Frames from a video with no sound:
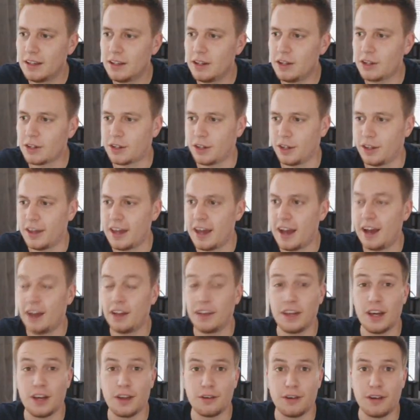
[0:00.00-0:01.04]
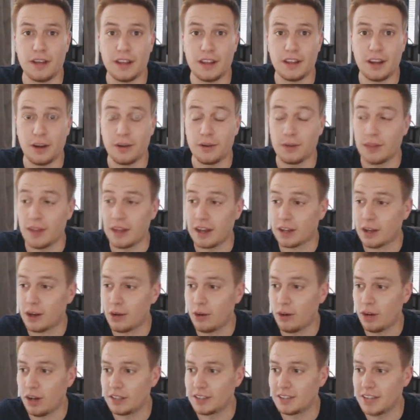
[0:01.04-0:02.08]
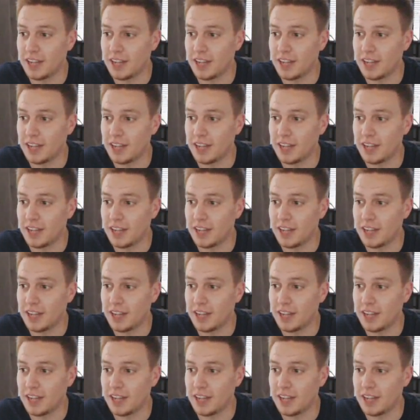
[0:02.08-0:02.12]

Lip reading: Look at that at the other end, though. That goal line